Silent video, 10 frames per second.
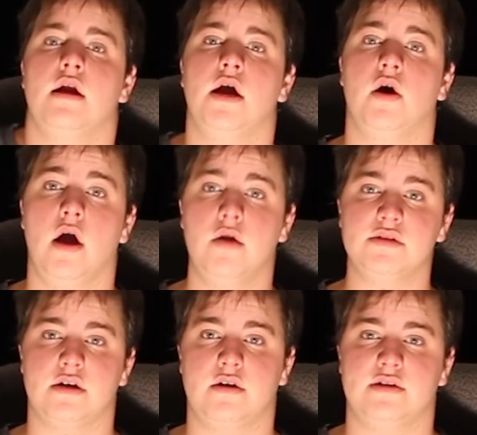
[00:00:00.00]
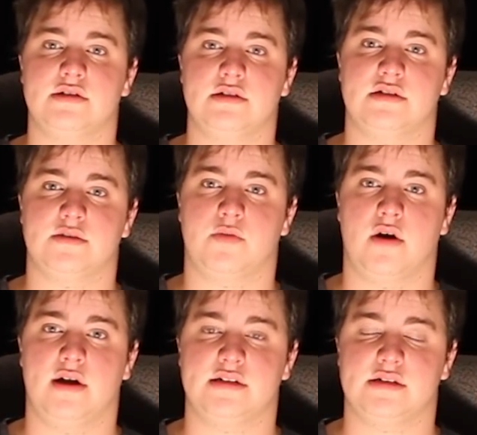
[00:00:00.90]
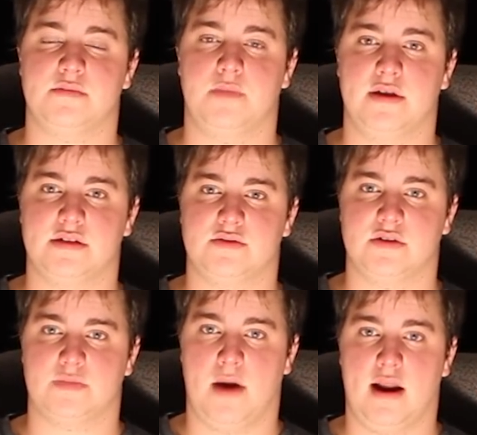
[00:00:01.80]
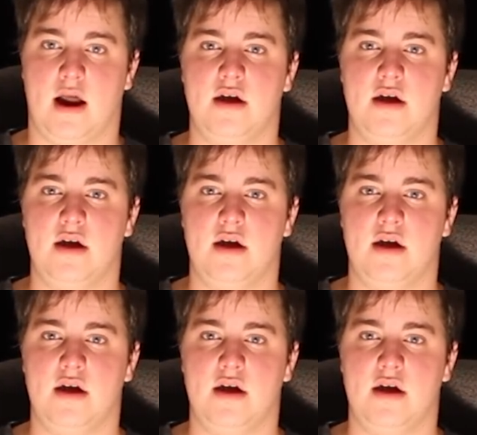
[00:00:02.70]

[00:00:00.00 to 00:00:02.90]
Now, I was honestly surprised by this wrist pad.